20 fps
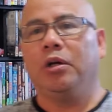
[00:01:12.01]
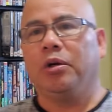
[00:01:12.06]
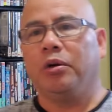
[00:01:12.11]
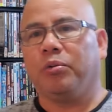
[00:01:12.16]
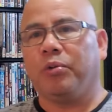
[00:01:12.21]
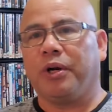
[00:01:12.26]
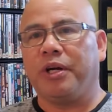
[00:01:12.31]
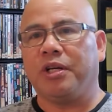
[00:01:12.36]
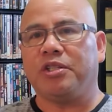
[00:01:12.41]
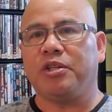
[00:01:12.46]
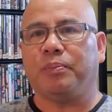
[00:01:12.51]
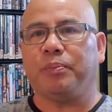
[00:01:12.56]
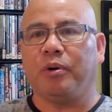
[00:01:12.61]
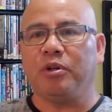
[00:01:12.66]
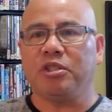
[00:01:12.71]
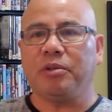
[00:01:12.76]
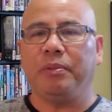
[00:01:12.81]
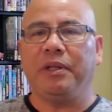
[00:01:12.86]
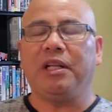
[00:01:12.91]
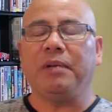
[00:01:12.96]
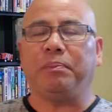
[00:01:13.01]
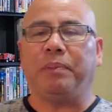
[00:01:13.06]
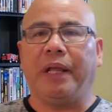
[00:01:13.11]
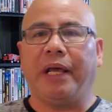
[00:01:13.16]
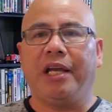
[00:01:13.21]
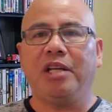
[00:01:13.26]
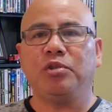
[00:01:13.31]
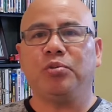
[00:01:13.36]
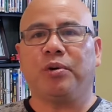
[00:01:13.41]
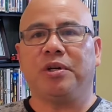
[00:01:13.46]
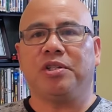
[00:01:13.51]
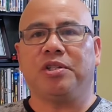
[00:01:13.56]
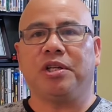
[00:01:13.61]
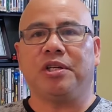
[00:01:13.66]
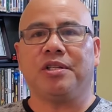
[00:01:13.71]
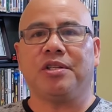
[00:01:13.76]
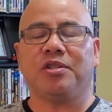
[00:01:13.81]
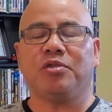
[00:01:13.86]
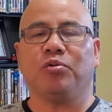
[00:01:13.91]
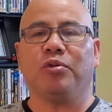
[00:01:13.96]
where it's supposed to be the place where
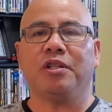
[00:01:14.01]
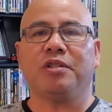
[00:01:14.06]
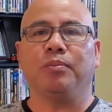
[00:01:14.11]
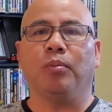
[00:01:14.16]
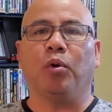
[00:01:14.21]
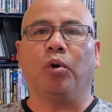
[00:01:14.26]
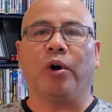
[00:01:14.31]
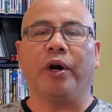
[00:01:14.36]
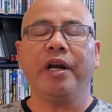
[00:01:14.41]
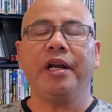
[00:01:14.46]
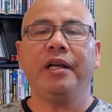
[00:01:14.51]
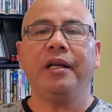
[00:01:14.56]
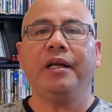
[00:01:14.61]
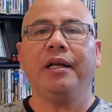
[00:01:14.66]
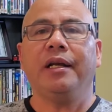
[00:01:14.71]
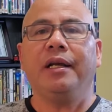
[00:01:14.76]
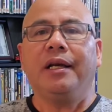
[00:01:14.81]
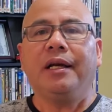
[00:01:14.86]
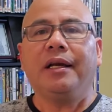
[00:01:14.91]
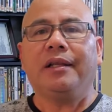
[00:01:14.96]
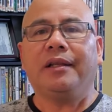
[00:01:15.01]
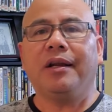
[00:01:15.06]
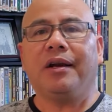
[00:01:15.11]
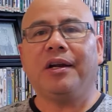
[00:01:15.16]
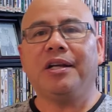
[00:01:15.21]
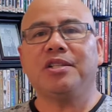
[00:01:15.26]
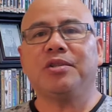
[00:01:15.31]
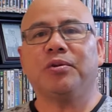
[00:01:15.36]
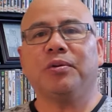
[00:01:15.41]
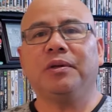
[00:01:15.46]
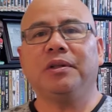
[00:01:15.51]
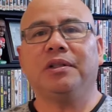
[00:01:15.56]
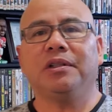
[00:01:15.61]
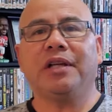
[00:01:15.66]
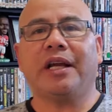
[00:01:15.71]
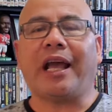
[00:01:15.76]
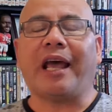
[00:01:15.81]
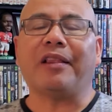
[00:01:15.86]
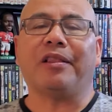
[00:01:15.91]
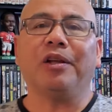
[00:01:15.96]
Jesus was born, there is the
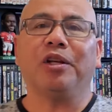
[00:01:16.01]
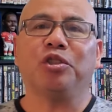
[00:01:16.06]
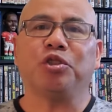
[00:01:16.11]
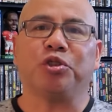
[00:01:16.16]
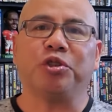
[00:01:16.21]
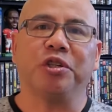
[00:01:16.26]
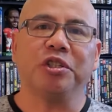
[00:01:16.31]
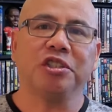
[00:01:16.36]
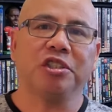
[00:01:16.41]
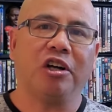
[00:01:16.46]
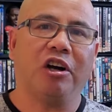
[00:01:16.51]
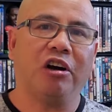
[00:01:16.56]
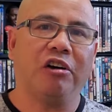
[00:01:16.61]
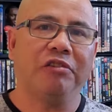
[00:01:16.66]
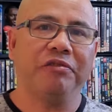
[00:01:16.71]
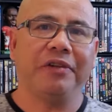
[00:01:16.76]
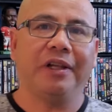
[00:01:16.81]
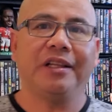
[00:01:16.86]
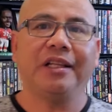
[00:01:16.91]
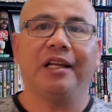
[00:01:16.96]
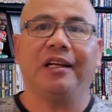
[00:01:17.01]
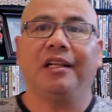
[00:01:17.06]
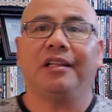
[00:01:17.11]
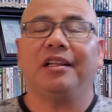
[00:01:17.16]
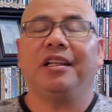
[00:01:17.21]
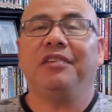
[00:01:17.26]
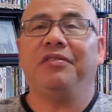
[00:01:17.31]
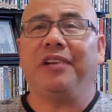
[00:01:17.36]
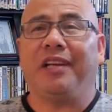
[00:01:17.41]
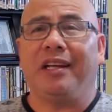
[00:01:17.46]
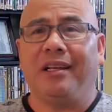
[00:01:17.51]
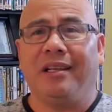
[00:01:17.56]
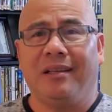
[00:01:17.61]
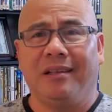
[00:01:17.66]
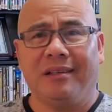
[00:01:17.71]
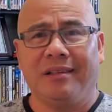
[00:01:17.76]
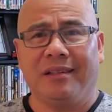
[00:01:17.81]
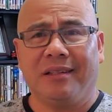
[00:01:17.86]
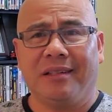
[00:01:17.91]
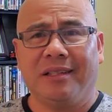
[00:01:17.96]
Catholic Church of the Nativity
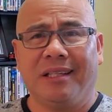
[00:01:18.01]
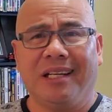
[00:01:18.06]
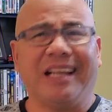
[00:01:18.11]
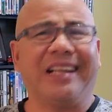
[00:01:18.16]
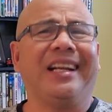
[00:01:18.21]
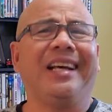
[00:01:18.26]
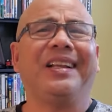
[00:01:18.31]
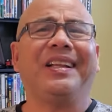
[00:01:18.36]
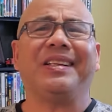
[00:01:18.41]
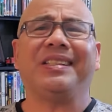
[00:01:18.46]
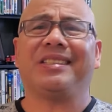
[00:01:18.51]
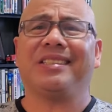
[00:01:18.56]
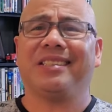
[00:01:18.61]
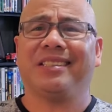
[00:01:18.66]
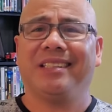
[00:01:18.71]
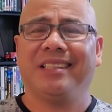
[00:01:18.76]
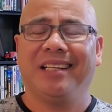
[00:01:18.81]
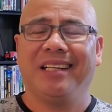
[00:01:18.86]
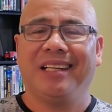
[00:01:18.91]
and others.